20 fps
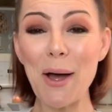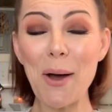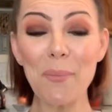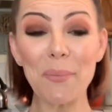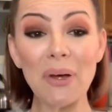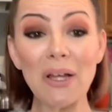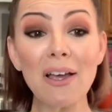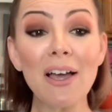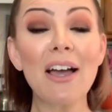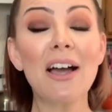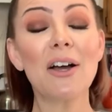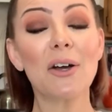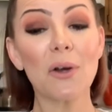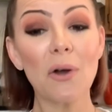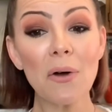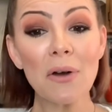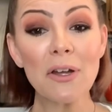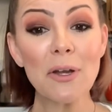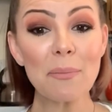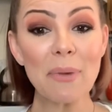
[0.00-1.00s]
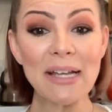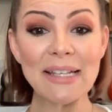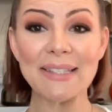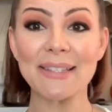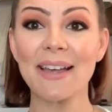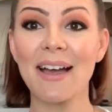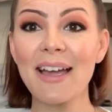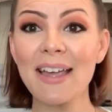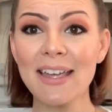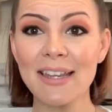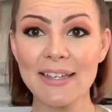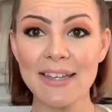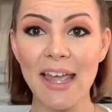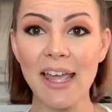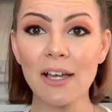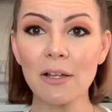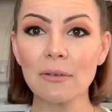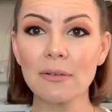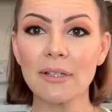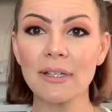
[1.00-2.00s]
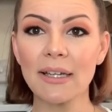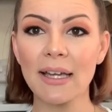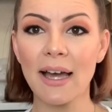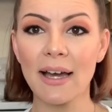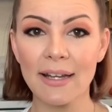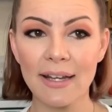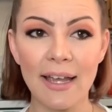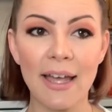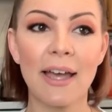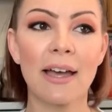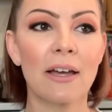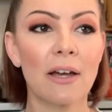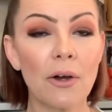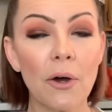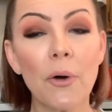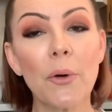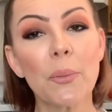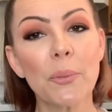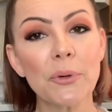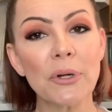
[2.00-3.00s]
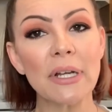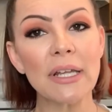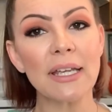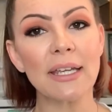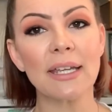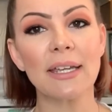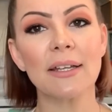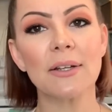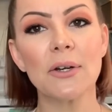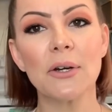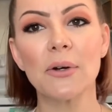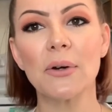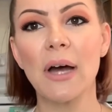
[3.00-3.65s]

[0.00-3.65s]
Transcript: But go onto my site and take a look at it at Oh Pretty Keto.